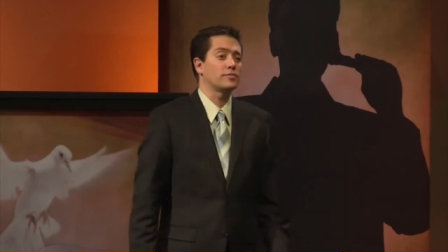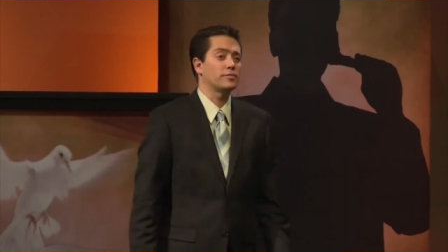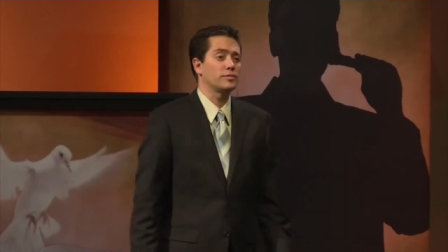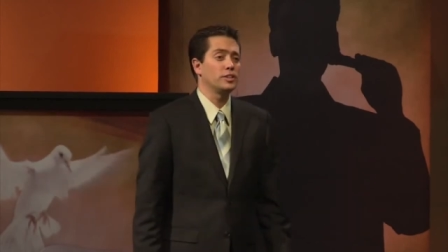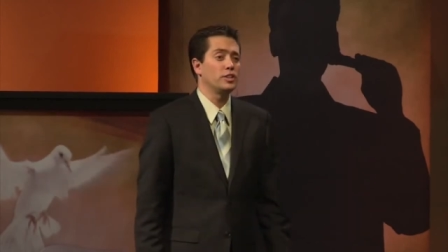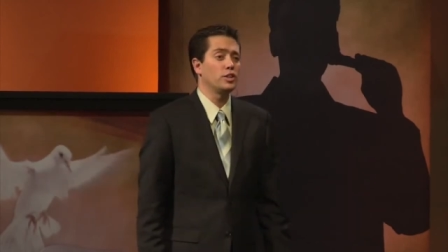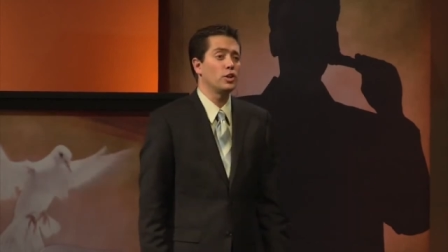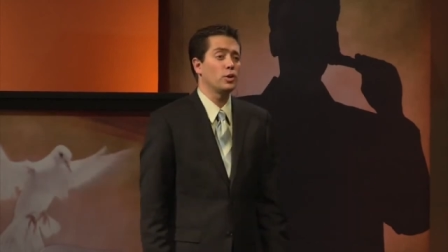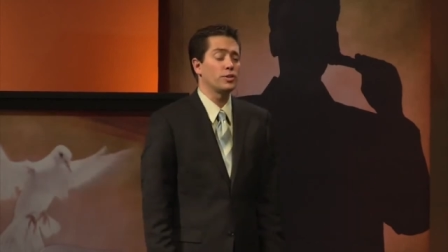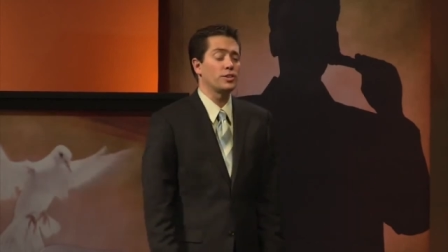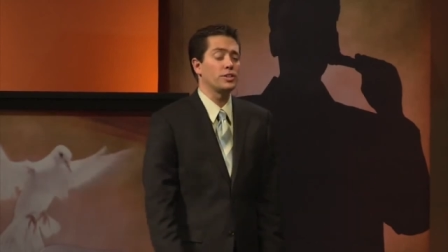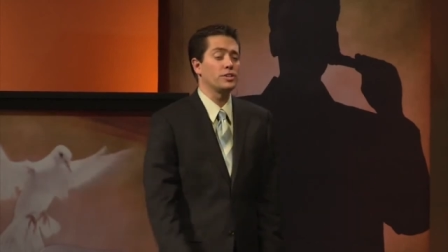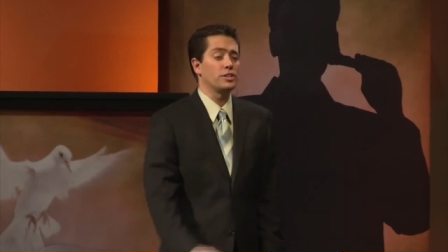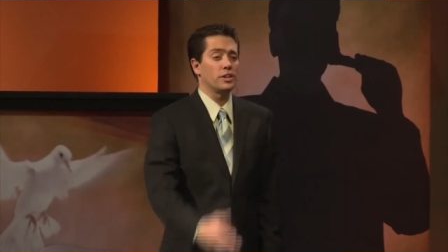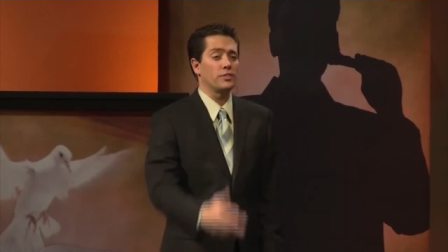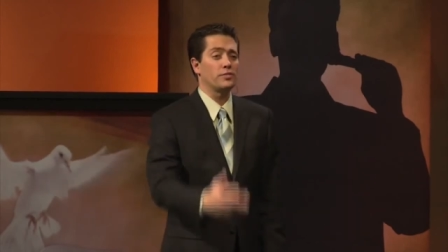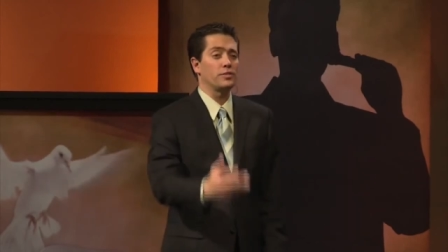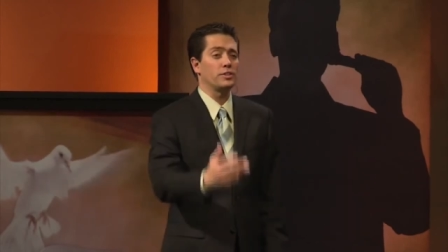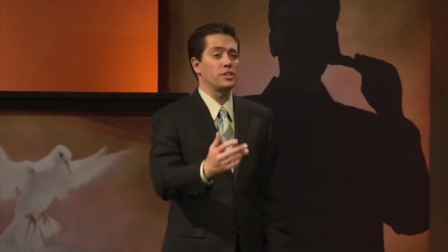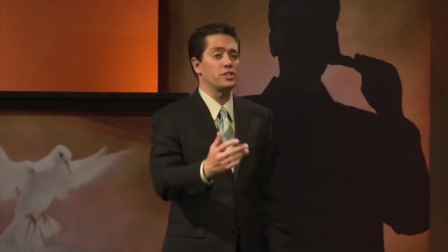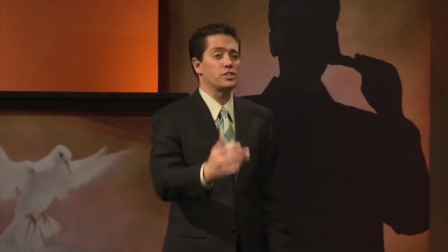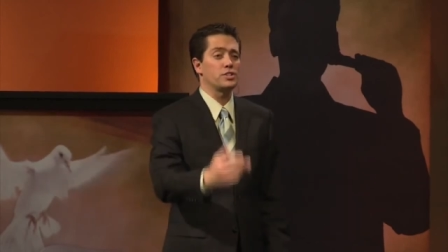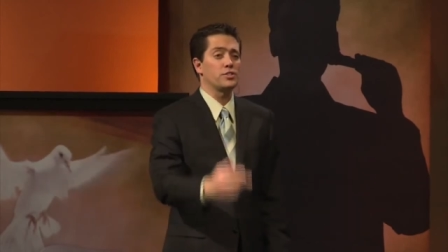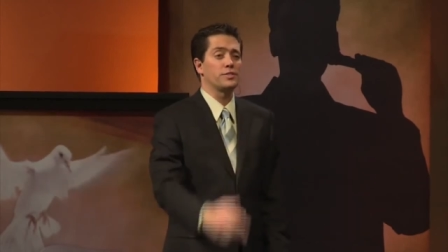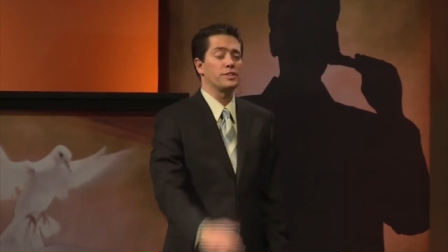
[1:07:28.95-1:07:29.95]
You know what the
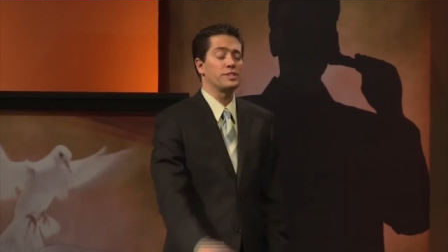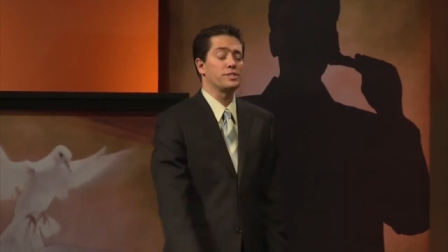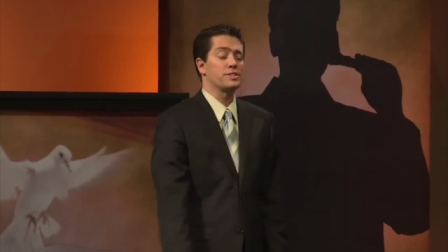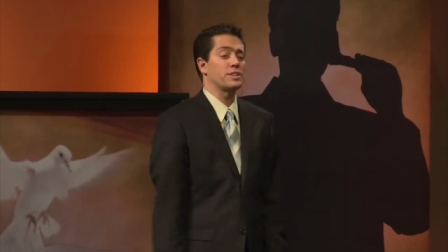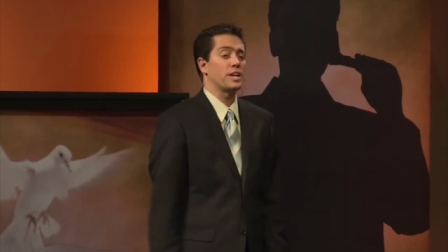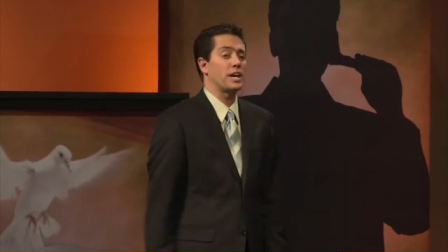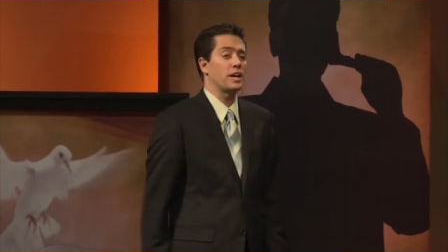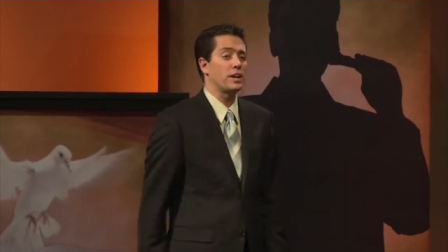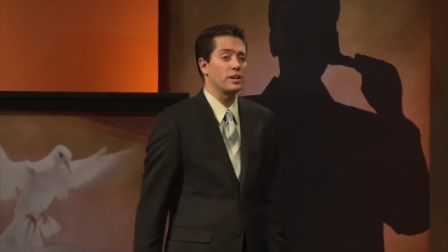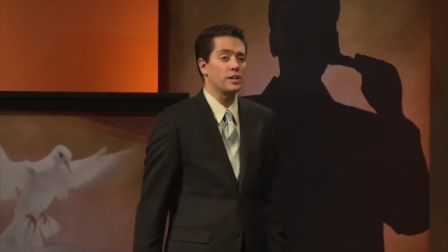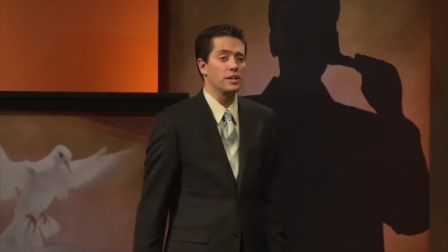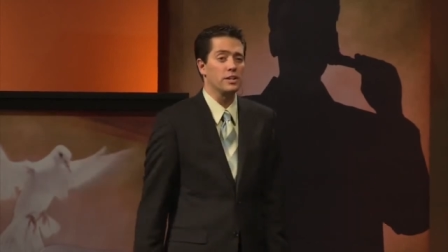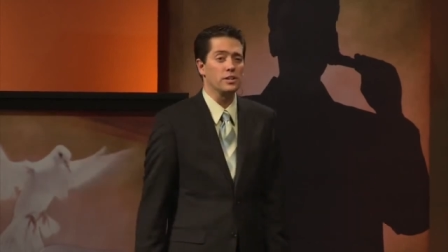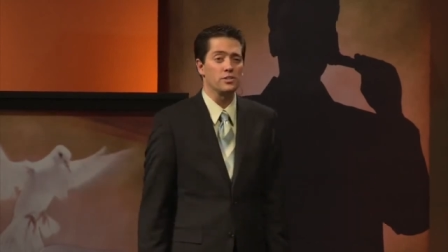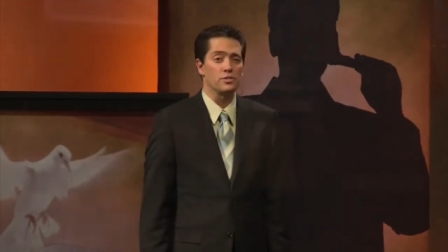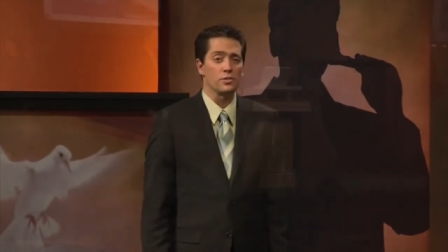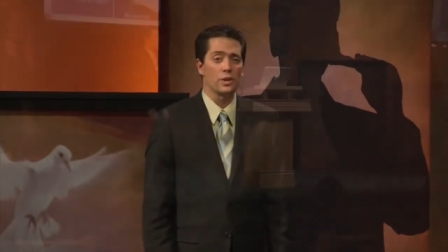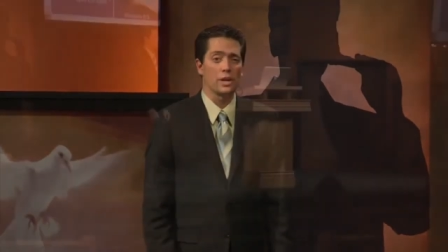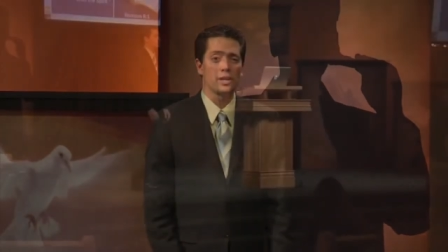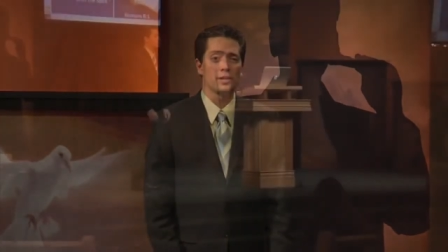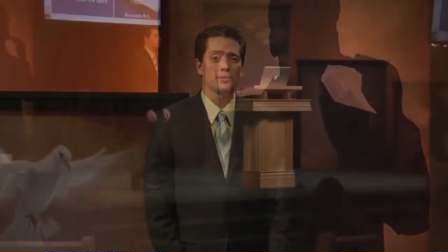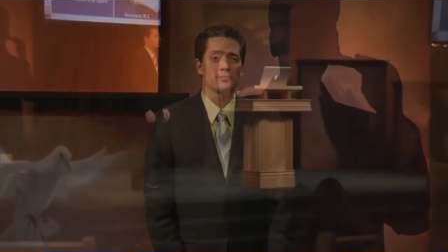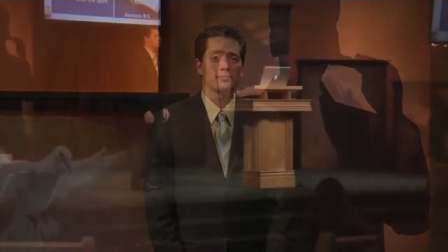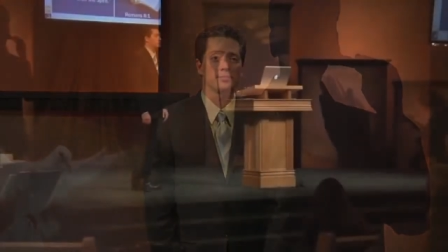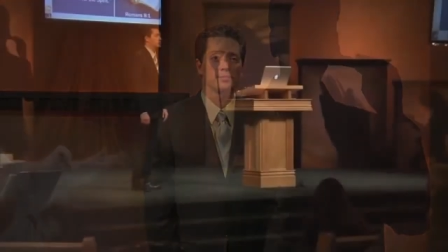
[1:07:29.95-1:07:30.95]
definition of insanity is, right?